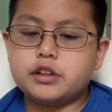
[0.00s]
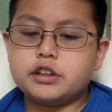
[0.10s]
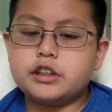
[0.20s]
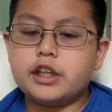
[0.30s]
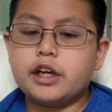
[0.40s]

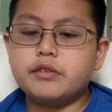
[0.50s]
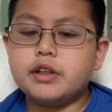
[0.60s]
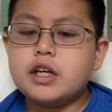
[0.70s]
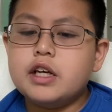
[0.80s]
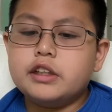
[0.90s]

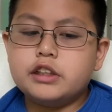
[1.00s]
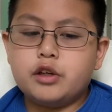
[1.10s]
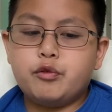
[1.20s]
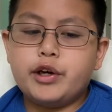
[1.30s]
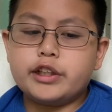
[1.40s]
Tierra del
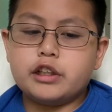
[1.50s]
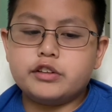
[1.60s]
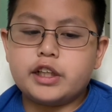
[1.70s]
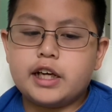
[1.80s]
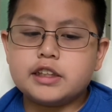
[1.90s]
Fuego,
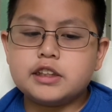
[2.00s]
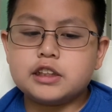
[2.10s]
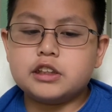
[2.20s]
the Essex,